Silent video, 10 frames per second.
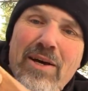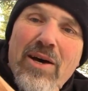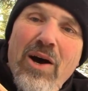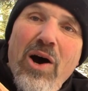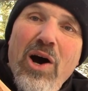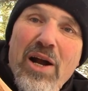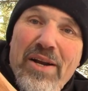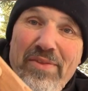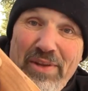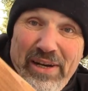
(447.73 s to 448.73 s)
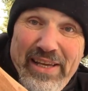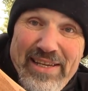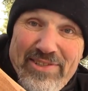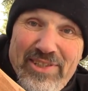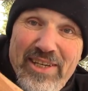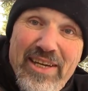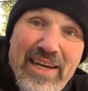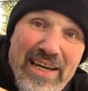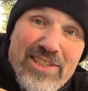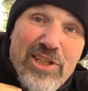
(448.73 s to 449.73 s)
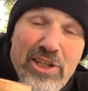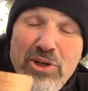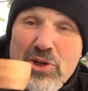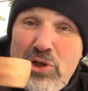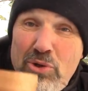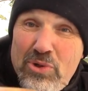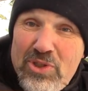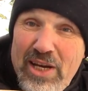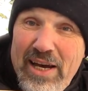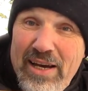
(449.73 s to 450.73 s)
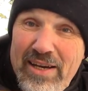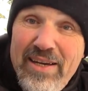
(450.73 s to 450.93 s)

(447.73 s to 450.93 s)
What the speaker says: on the list. It's a little kooksa